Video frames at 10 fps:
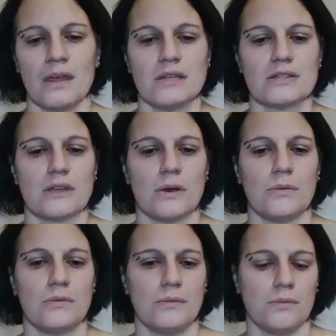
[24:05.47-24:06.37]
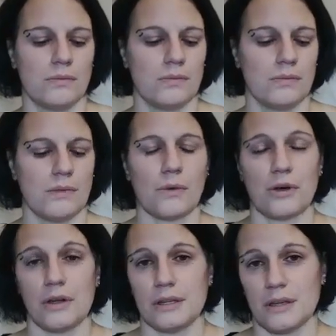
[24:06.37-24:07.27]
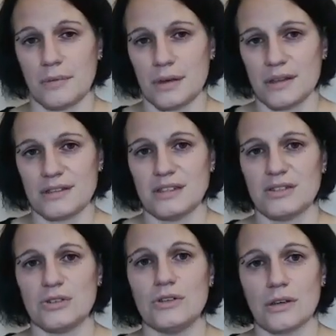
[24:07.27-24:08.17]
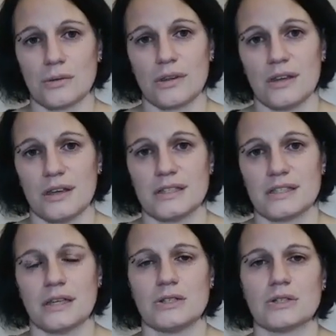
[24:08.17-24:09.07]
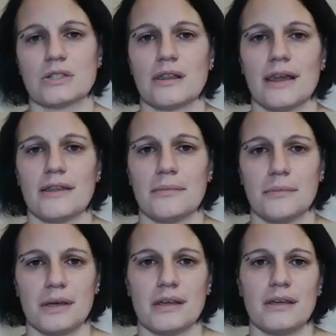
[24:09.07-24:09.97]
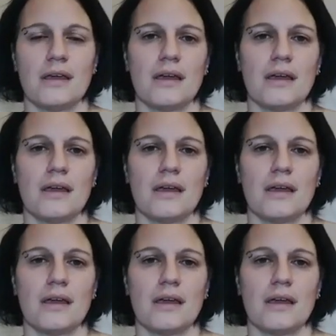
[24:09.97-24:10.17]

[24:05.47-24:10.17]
So our inability to deal with this and just let them be